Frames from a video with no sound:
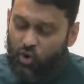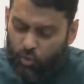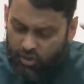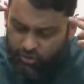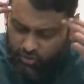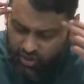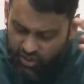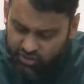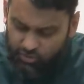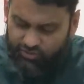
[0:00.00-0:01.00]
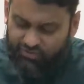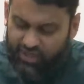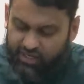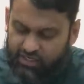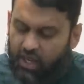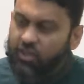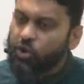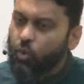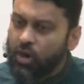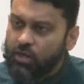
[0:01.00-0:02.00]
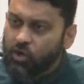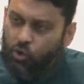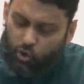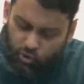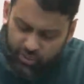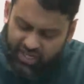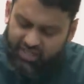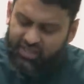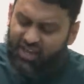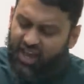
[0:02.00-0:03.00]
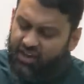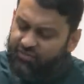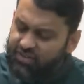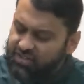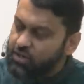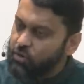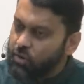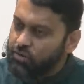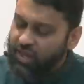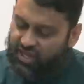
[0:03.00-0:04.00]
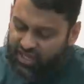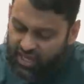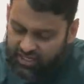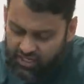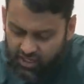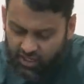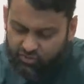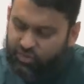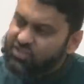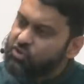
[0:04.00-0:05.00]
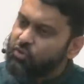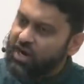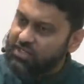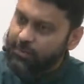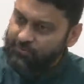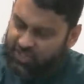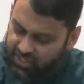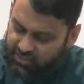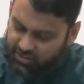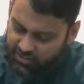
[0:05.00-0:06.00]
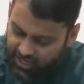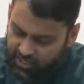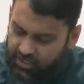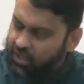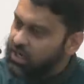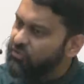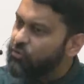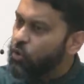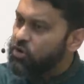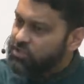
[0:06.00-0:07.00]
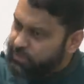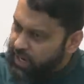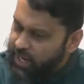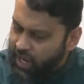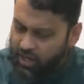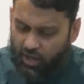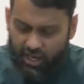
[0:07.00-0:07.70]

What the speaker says: Will you not reflect? The one who created the heavens and earth, can he not resurrect these dead? Of course, bala.